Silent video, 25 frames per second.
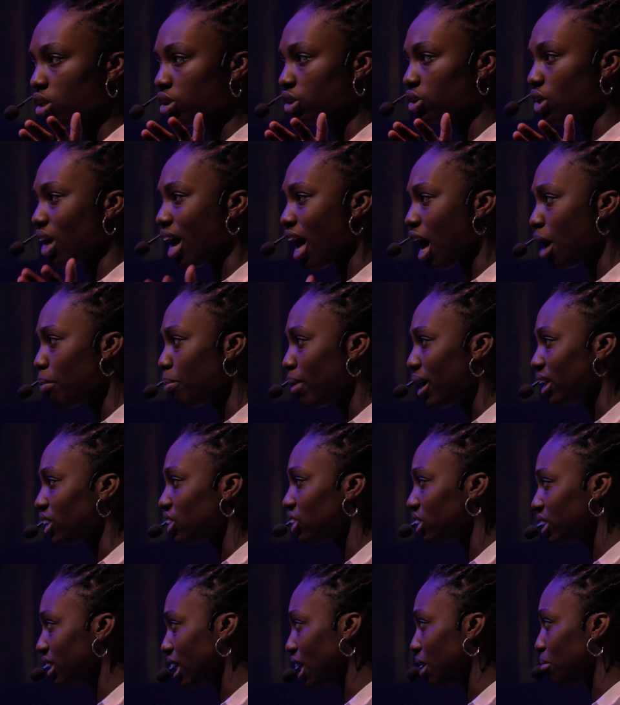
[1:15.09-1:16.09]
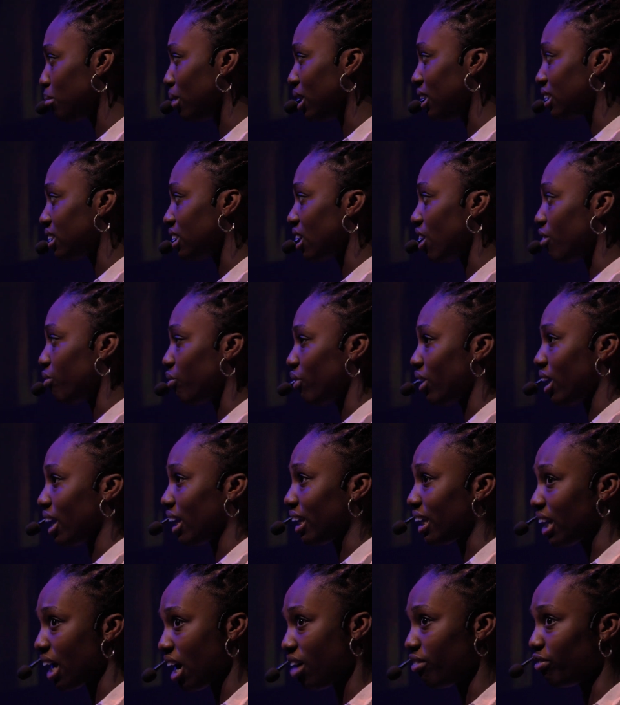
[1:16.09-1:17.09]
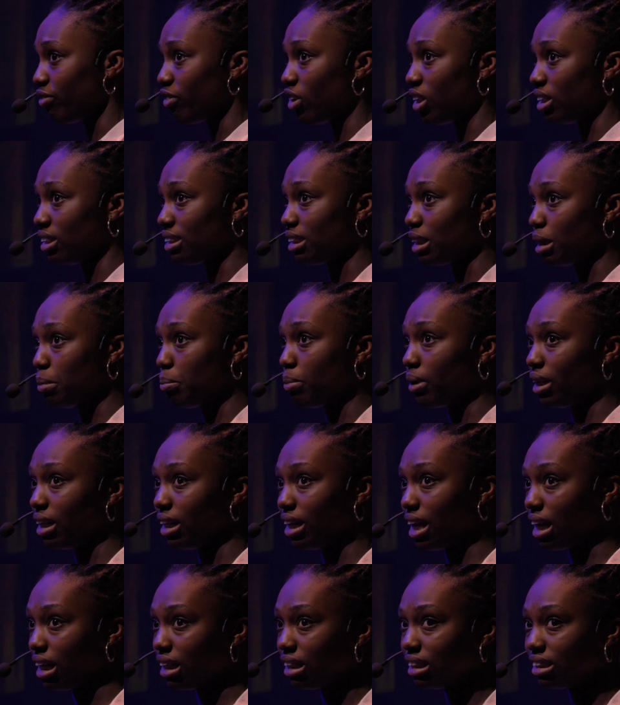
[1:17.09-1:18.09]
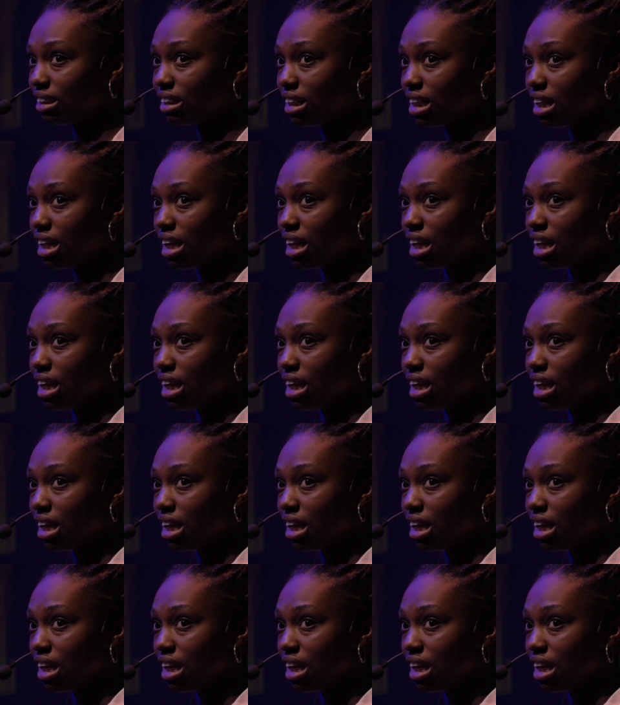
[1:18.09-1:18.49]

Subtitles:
to help entertain myself when I can't fall asleep at night.